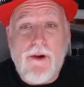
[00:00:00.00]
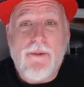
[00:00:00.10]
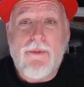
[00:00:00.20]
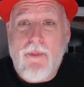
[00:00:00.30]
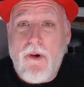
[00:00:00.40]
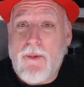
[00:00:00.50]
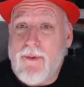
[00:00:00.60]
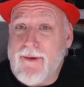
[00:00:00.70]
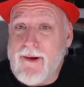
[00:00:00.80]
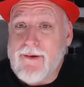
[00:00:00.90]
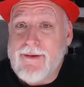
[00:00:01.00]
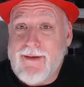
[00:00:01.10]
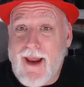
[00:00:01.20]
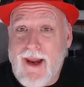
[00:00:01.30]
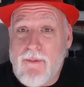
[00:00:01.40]
to Pokemon Lair.
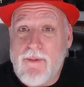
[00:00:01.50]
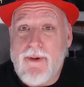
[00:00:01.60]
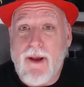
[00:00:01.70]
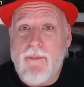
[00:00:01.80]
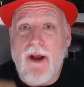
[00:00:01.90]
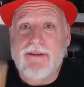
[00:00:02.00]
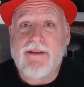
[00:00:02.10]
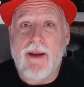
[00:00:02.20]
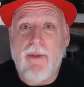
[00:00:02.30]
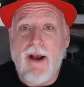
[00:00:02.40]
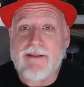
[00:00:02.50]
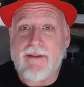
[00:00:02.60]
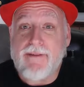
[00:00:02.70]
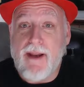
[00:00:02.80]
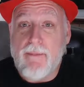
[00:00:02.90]
Today we'll be unboxing a box
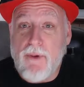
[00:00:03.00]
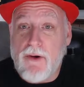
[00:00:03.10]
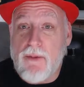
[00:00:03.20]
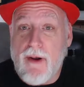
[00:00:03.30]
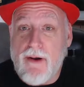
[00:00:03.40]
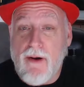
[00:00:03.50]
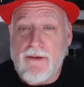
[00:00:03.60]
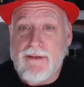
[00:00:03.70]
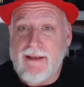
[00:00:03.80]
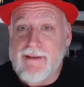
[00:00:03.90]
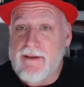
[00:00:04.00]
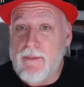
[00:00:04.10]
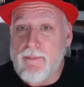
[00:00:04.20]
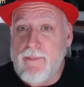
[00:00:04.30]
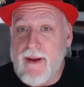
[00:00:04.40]
of 10 Pokemon cards I sent
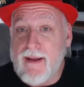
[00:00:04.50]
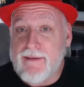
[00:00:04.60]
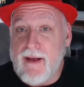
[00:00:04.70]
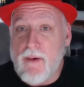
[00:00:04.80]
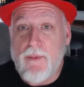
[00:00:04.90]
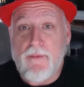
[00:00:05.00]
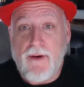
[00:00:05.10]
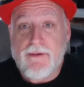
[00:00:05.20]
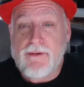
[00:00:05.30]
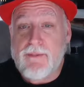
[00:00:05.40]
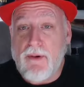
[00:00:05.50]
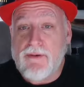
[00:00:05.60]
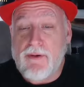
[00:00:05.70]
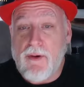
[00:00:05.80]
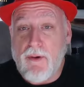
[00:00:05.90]
to PSA, or Professional Sports
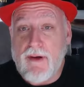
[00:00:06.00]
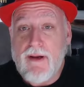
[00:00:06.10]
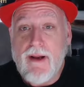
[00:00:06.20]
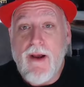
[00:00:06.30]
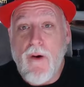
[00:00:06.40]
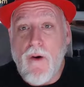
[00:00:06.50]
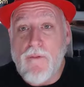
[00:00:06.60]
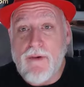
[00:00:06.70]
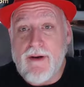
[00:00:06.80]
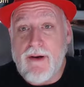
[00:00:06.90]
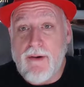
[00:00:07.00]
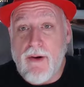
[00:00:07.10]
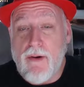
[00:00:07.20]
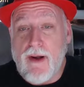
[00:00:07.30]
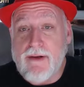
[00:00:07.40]
Authority, over a year
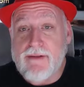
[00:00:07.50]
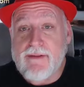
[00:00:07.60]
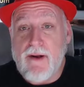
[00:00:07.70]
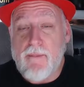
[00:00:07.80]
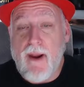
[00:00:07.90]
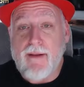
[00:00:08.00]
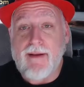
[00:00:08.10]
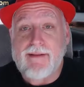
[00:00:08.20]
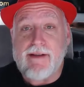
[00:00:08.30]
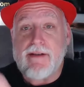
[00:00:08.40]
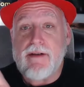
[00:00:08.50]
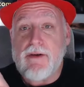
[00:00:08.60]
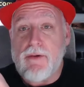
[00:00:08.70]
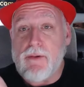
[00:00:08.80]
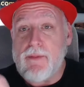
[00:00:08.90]
ago, and I just got them back. They send you
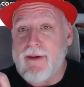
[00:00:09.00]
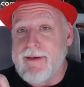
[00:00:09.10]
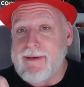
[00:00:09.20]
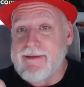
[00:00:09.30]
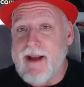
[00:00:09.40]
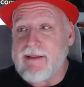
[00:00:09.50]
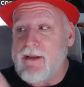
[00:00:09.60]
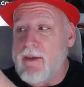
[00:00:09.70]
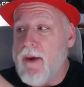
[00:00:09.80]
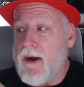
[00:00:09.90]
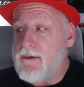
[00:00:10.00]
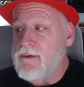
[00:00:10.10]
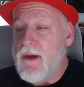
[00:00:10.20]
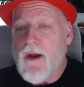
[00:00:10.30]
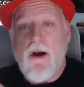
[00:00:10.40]
to them in this nice little
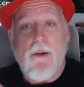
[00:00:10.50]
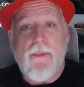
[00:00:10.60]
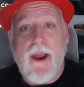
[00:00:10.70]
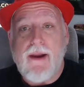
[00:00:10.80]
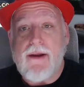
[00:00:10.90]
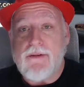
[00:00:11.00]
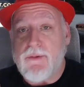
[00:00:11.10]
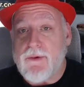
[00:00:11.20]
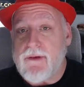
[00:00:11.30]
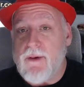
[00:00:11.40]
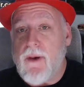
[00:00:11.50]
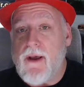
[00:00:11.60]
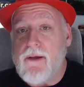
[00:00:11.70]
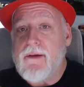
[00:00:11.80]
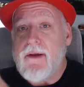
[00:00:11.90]
box, all packaged really
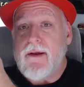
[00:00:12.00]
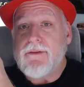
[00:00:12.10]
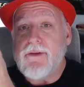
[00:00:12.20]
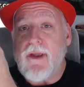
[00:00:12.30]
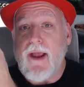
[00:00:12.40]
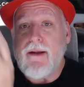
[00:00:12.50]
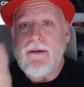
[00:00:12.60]
well, so that